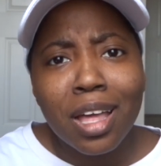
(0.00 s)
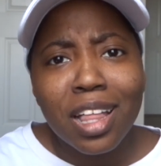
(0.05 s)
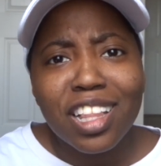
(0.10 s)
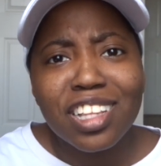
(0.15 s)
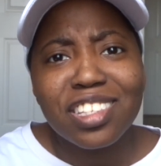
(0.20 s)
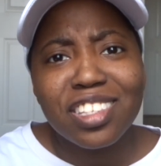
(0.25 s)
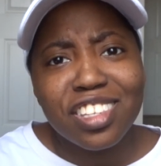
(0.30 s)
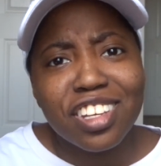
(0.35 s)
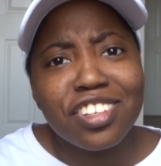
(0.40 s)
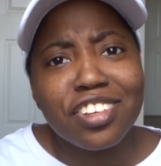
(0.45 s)

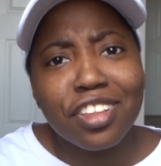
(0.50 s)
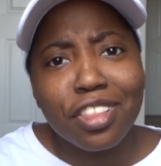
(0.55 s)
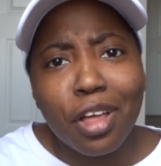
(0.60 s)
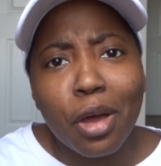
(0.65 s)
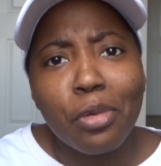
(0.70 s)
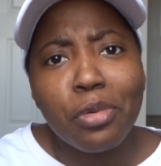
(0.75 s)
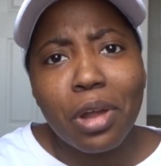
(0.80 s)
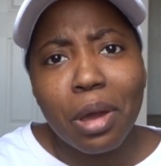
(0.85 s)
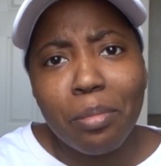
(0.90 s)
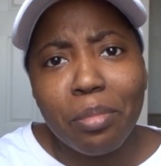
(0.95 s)
That's such a
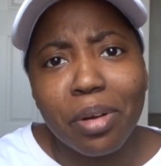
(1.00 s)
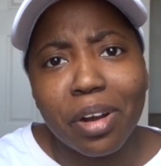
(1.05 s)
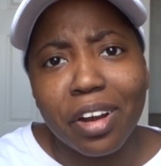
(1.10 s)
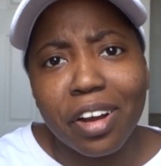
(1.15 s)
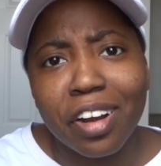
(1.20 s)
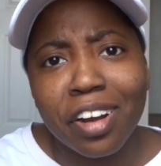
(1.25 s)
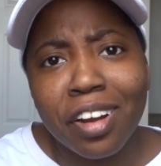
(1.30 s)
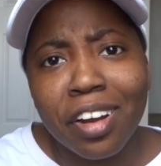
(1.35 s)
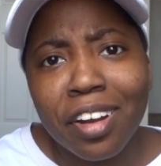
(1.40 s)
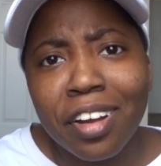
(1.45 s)
low
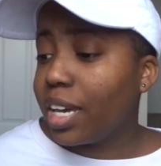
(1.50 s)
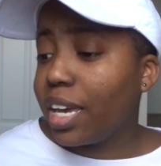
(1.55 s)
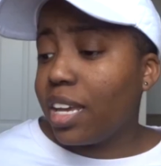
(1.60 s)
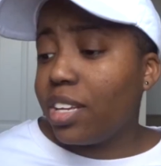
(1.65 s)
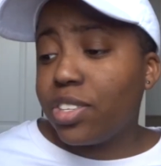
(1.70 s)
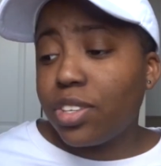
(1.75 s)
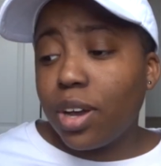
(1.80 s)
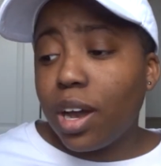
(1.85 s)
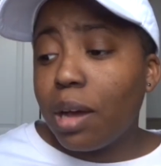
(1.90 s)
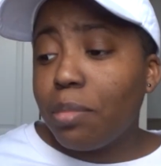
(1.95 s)
number.
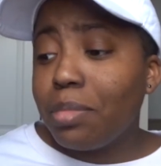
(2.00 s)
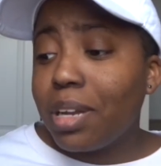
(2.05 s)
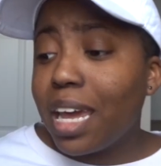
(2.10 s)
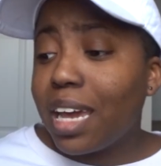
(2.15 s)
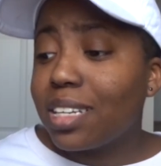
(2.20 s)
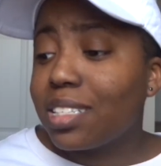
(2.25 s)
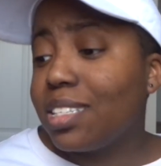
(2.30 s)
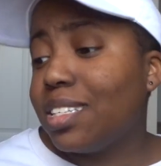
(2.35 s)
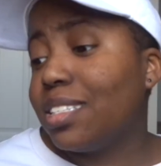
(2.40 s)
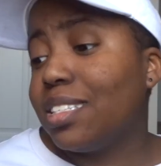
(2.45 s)
Okay, so up
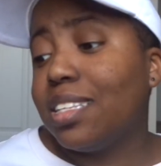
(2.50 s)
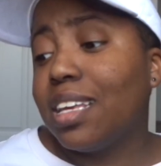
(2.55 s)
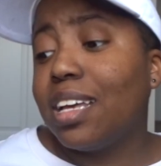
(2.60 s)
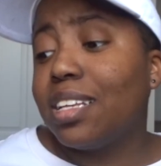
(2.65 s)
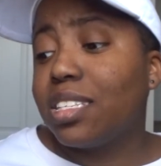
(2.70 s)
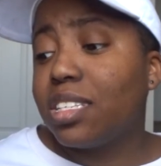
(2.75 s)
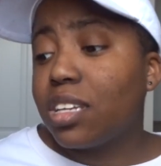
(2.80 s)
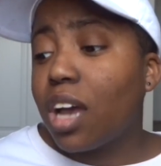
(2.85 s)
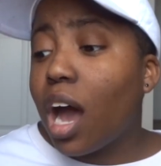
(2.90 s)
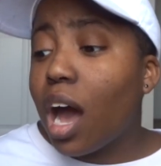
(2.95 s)
next it
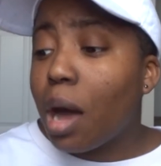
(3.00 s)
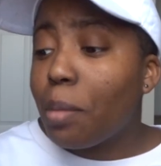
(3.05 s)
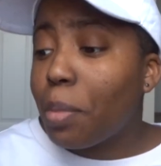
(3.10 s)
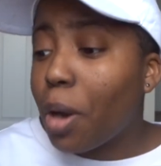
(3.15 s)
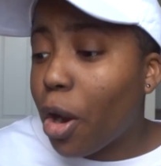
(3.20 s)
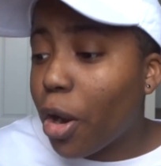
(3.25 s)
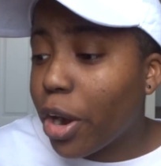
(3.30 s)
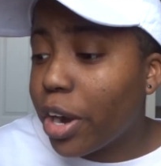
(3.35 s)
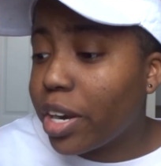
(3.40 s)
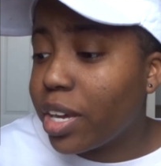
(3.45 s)
says
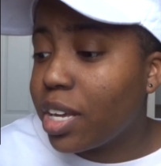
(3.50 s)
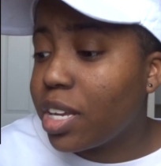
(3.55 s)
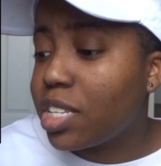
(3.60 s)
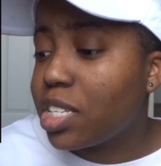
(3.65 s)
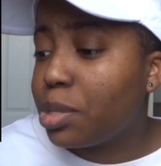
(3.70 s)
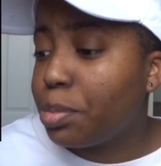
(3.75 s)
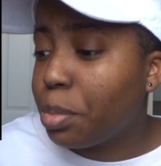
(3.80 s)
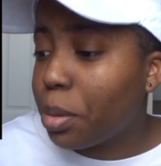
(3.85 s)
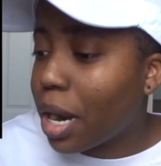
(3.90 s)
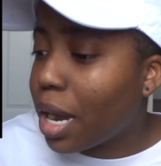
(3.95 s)
top
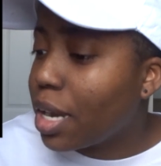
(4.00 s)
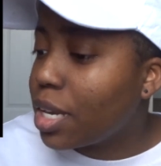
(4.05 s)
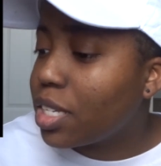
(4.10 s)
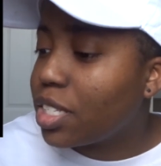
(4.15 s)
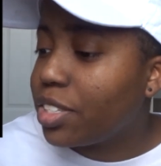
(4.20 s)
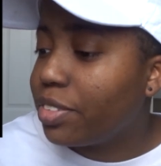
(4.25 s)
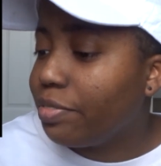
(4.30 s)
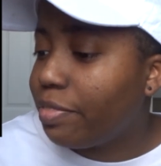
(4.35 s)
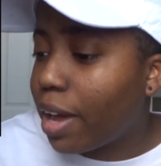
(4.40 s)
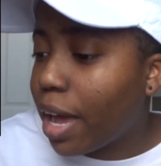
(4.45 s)
artist
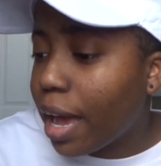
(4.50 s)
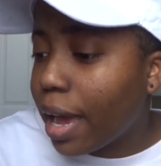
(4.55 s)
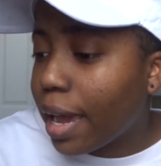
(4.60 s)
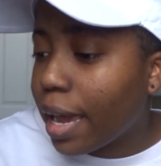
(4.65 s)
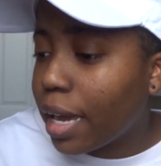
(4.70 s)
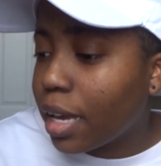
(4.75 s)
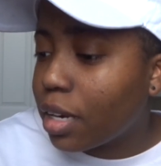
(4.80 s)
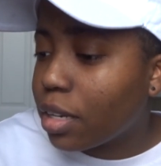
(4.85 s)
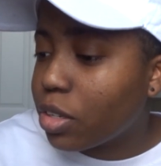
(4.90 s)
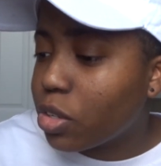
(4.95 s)
Bryce
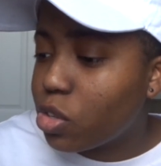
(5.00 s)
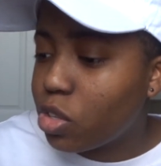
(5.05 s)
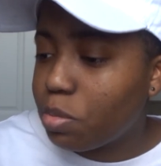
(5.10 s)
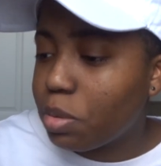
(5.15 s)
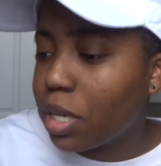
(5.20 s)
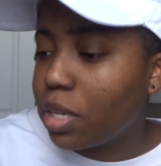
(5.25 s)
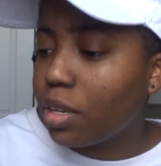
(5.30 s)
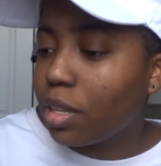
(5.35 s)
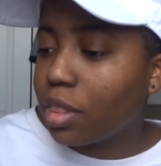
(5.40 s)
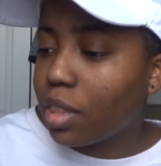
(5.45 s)
Vine. You
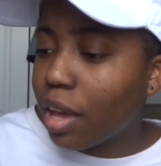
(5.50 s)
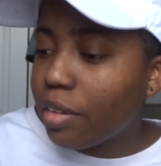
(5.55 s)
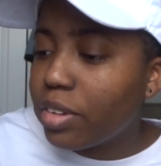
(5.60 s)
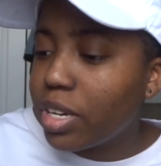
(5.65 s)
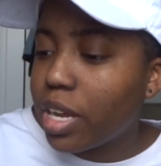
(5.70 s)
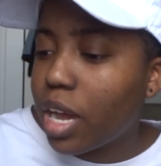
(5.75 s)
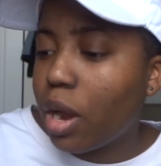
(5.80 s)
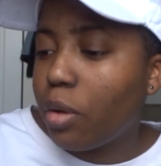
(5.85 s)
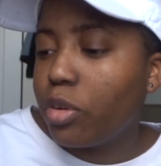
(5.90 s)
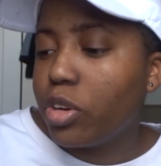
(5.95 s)
spent
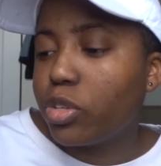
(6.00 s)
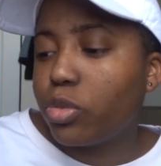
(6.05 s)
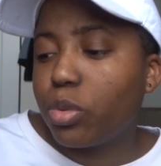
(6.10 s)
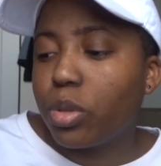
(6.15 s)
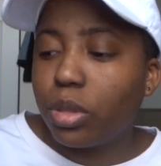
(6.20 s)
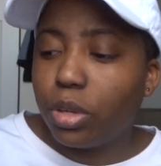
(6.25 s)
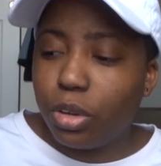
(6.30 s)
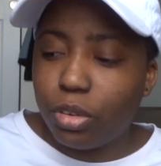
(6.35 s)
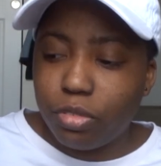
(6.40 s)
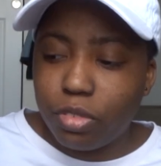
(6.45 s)
11 hours
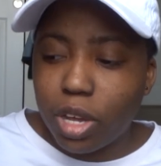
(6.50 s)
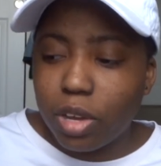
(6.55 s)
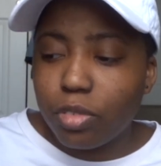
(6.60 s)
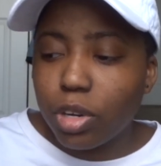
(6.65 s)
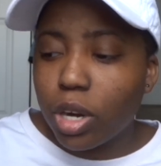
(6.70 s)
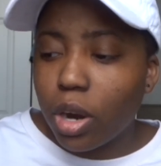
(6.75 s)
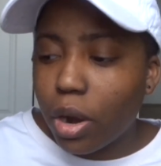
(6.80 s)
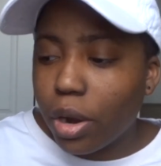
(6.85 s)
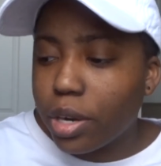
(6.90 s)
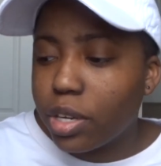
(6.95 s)
with your
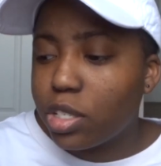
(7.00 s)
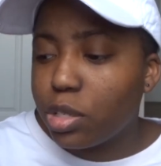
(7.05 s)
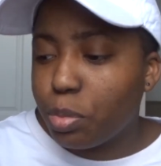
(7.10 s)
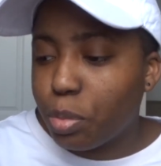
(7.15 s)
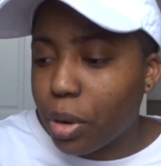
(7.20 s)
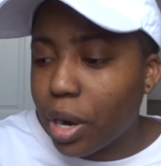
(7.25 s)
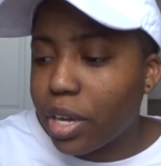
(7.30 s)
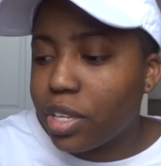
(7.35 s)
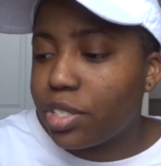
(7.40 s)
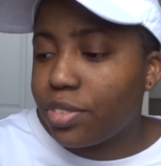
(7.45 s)
favorite
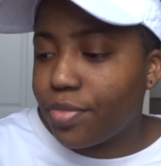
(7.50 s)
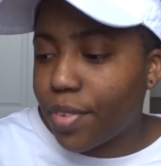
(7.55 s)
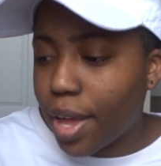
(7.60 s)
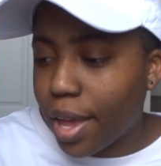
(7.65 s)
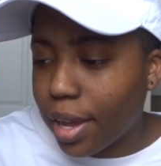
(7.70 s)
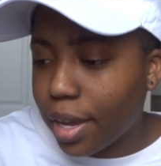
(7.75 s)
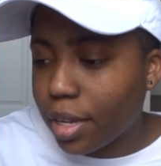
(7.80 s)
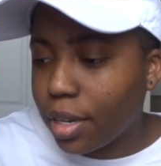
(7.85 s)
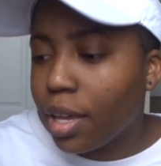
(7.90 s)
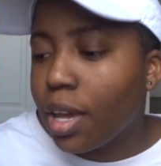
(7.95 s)
artist Bryce
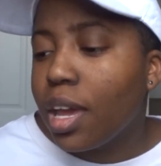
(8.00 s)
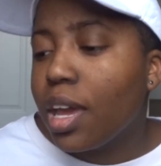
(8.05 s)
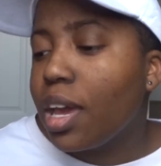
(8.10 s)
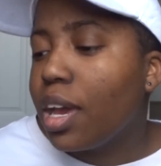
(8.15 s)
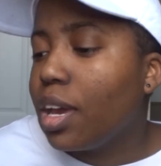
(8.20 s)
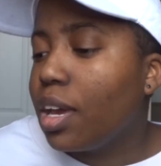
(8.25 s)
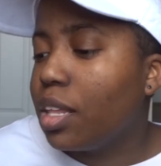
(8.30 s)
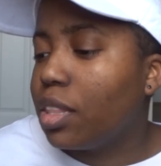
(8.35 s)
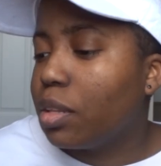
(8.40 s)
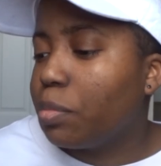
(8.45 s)
Vine
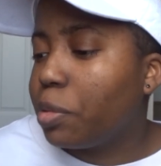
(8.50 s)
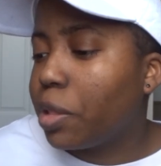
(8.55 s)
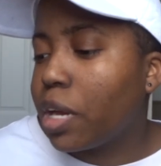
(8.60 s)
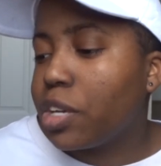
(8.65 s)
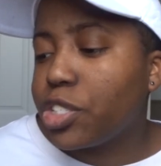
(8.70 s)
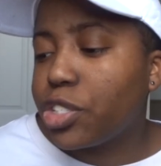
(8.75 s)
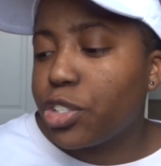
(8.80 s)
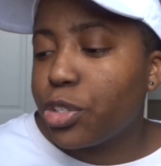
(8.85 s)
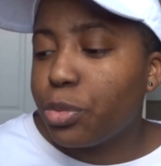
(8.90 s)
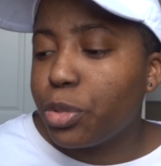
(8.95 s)
and the
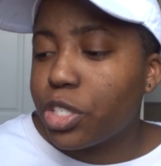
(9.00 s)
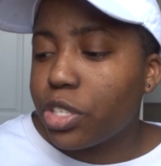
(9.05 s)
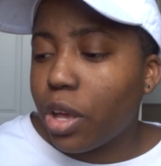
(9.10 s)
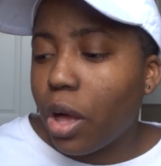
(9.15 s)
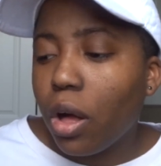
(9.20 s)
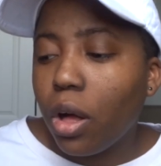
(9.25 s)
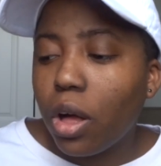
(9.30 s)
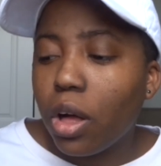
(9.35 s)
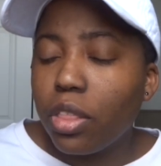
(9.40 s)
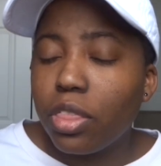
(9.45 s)
pleasure was
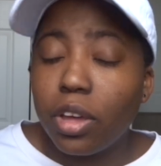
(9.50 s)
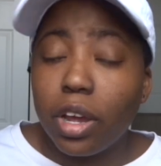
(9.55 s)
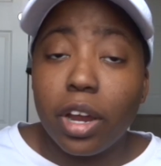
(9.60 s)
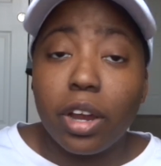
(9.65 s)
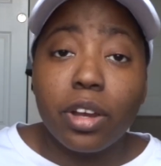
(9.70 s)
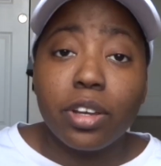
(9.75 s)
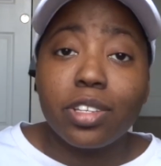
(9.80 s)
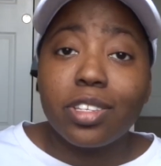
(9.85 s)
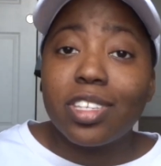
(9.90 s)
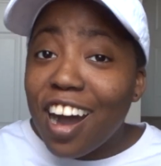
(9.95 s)
all
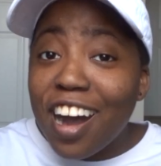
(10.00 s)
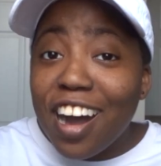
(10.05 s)
theirs.